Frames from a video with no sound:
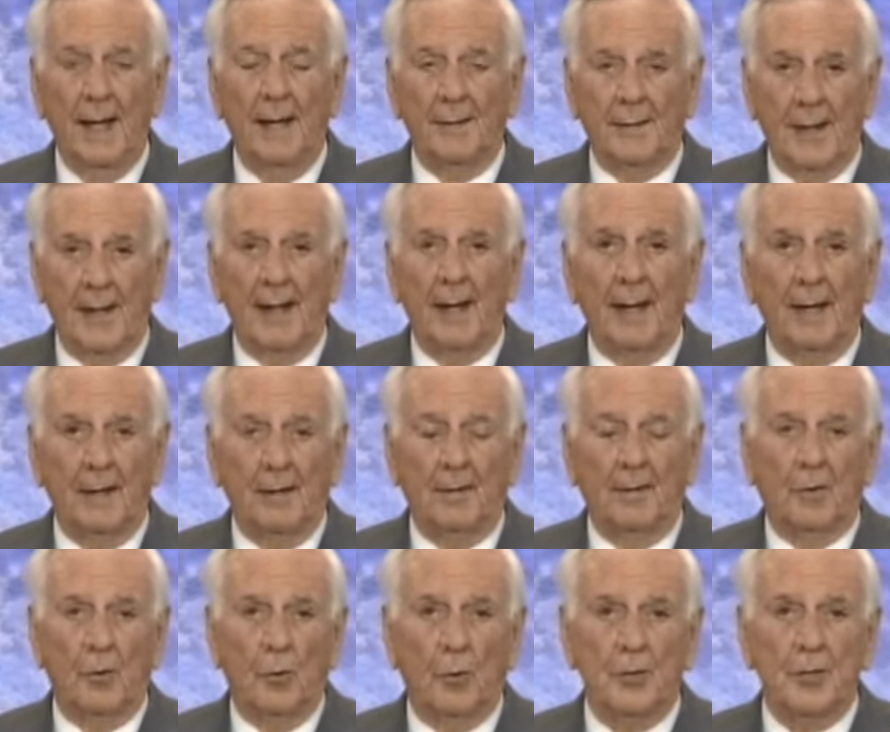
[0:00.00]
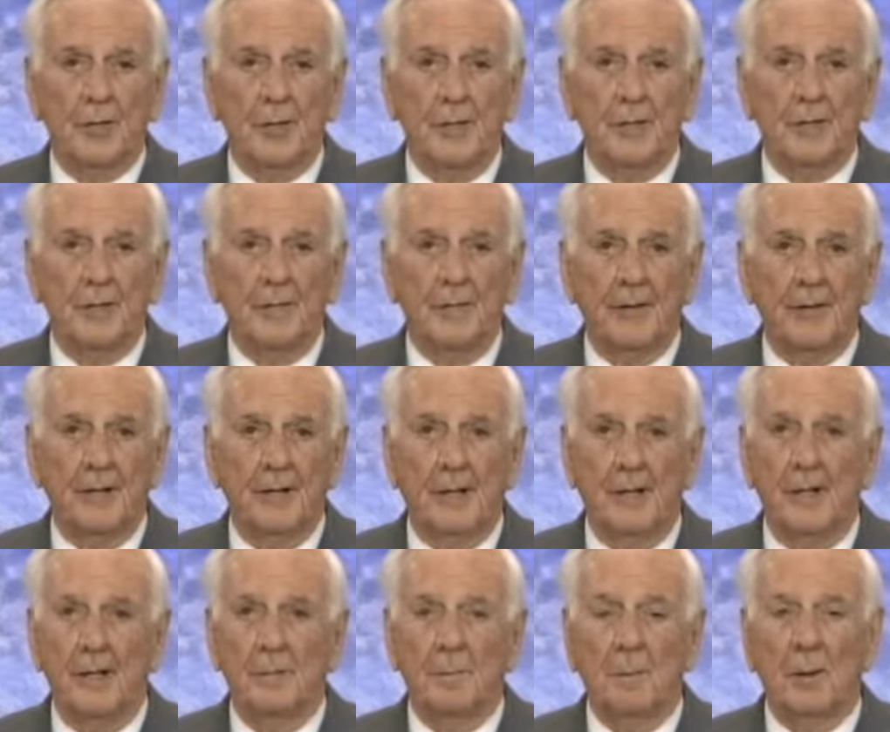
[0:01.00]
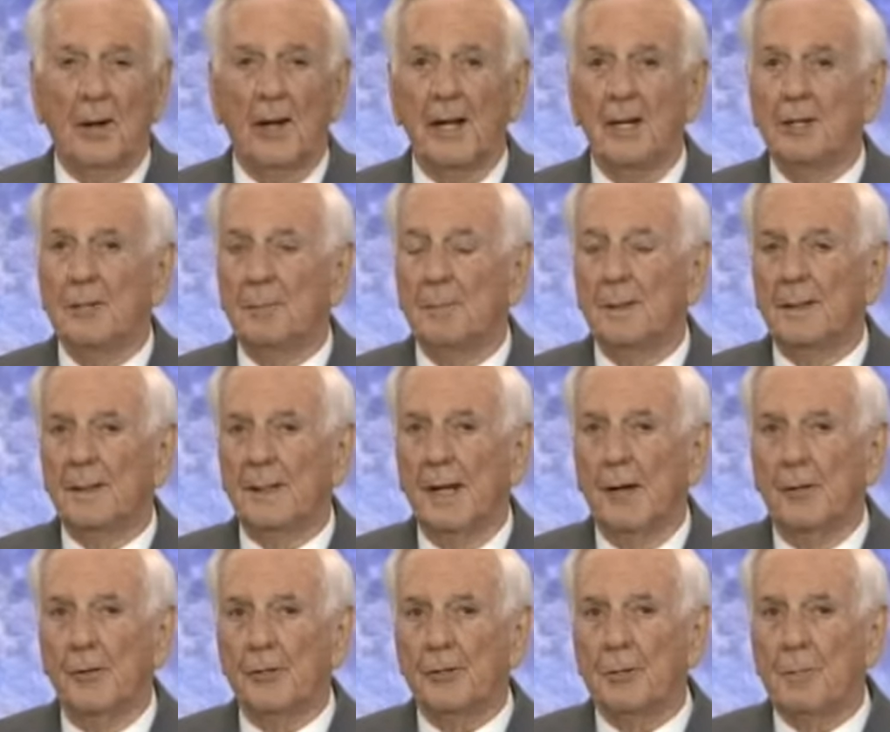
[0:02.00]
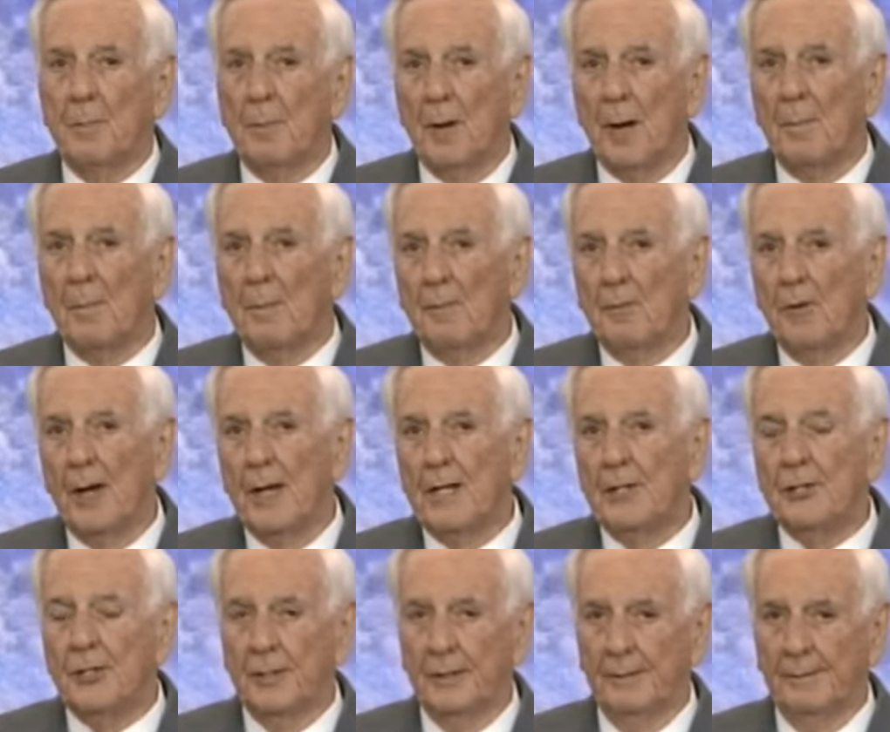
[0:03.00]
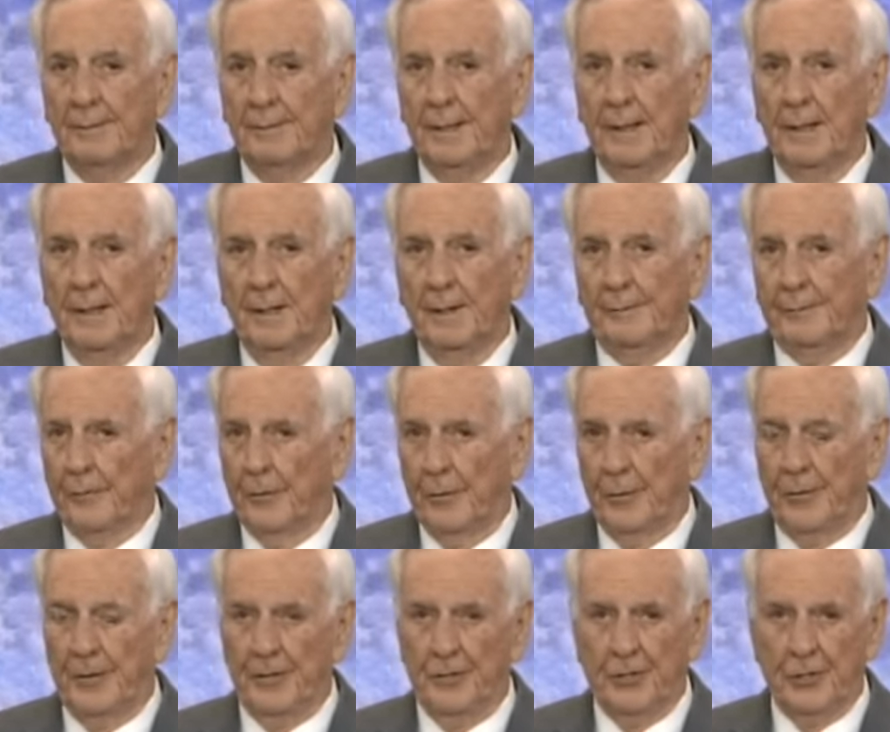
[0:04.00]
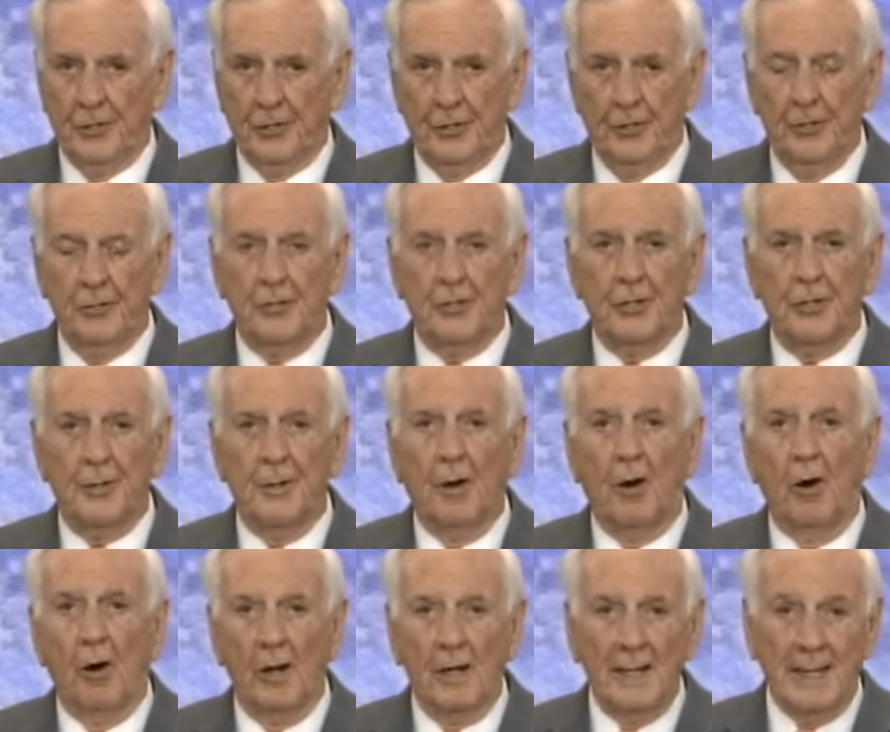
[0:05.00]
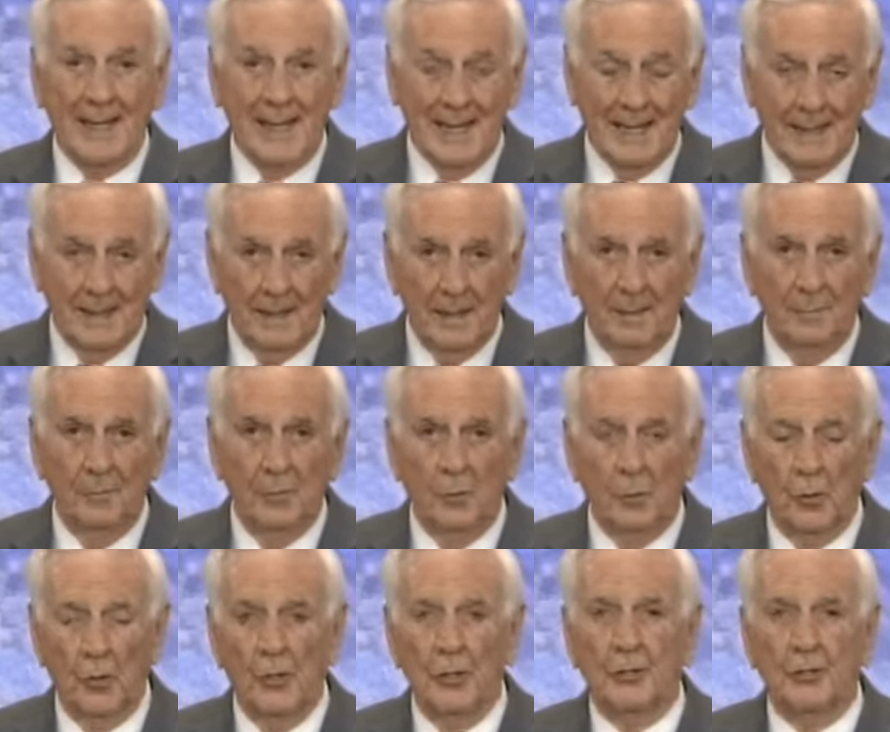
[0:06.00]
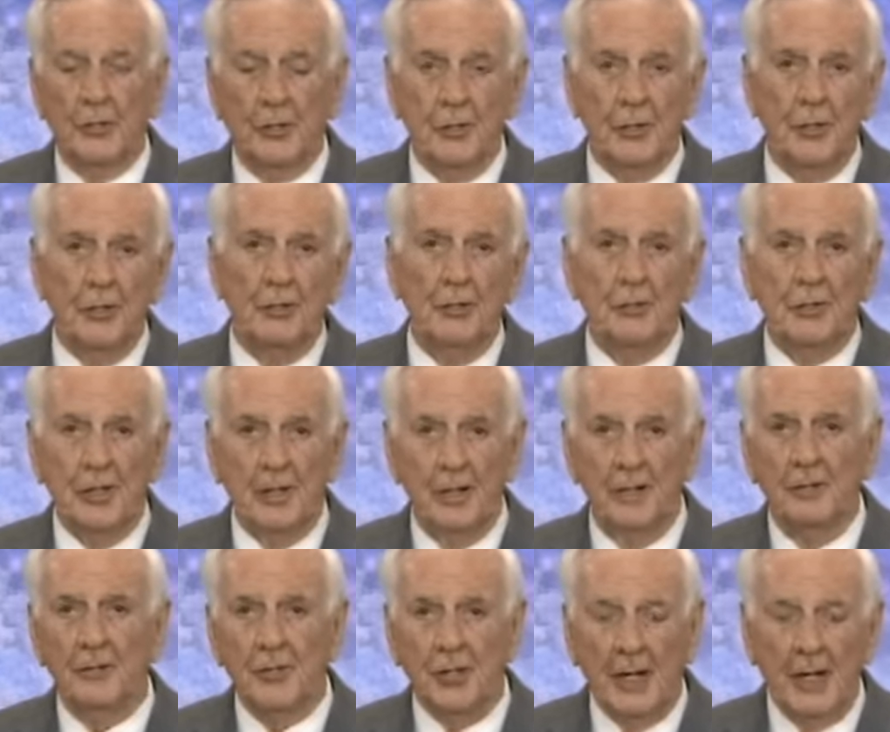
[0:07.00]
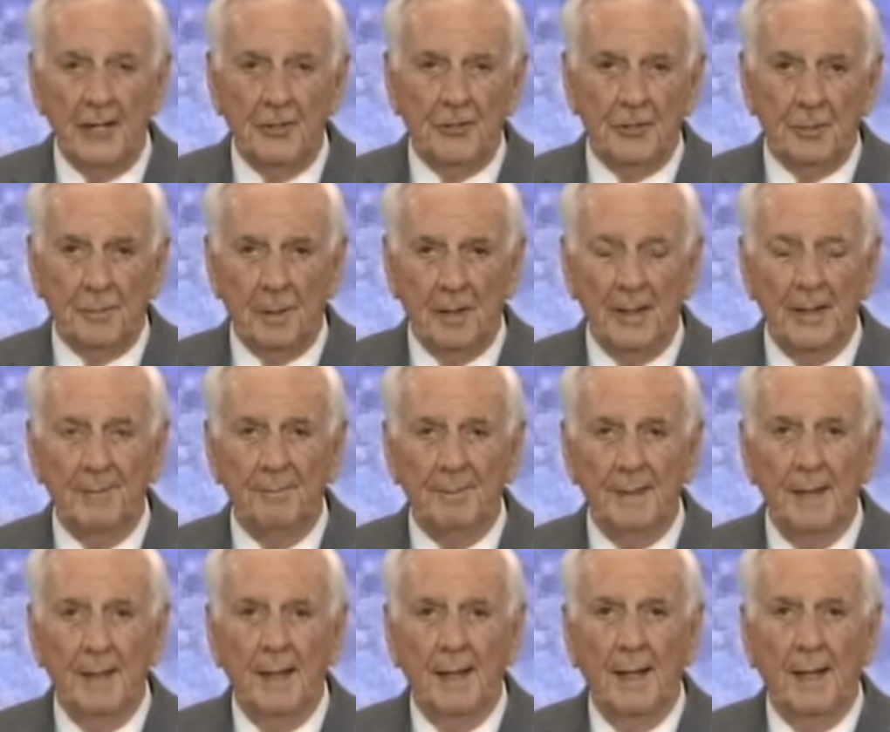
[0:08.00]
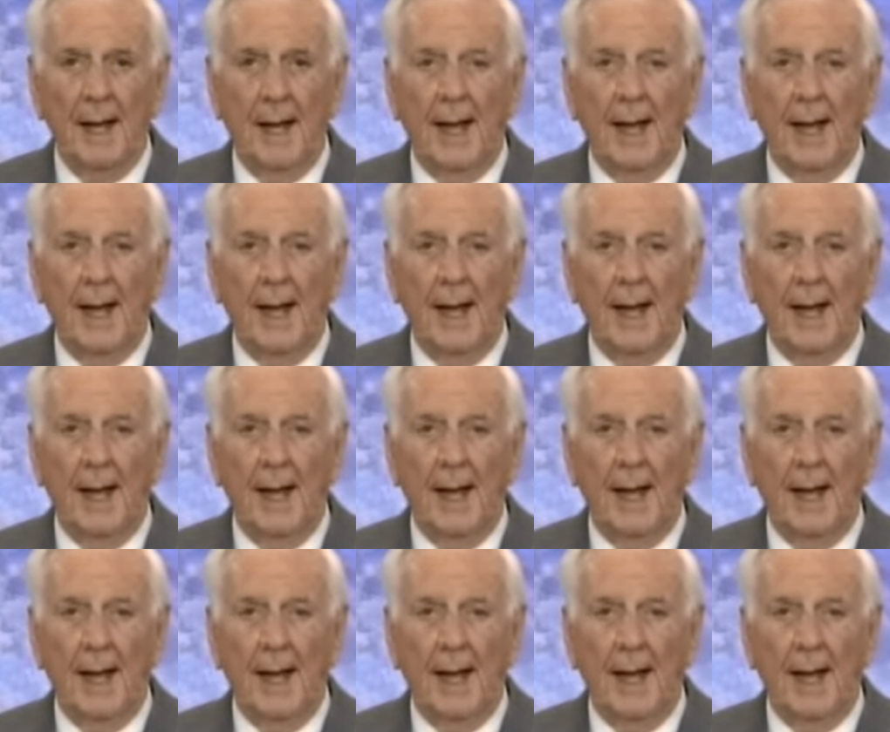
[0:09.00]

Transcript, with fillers: And that, of course, is a very good place. But there was preparation for the church our kingdom. The words are used interchangeably.